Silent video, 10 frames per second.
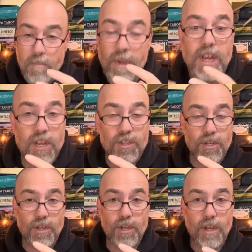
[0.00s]
because
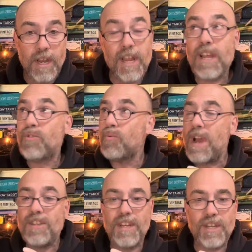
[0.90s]
it's
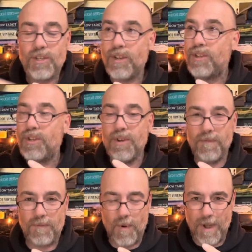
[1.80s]
resonance. You're in tune
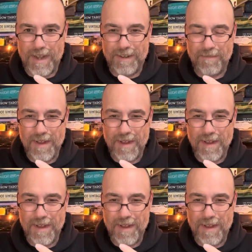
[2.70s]
for it,